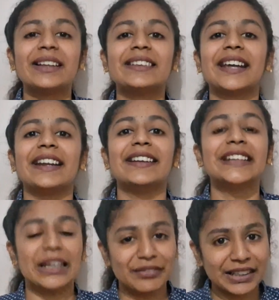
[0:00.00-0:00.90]
then
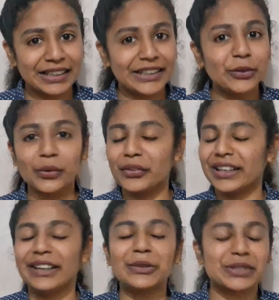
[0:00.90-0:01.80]
definitely don't
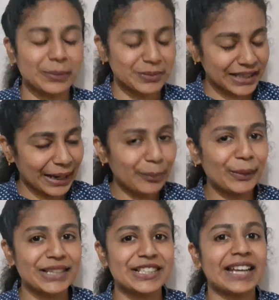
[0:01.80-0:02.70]
forget to subscribe my
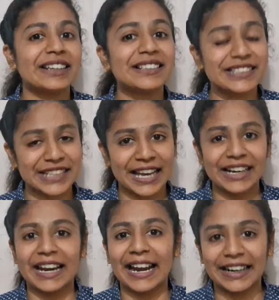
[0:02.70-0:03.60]
channel, share
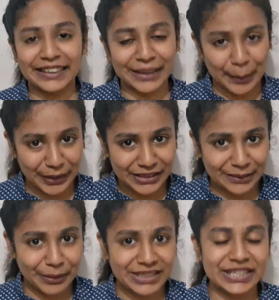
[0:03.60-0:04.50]
and comment in
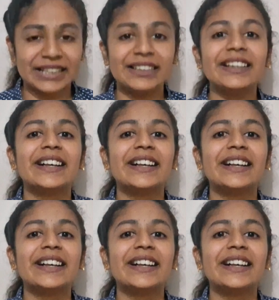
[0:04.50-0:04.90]
my channel.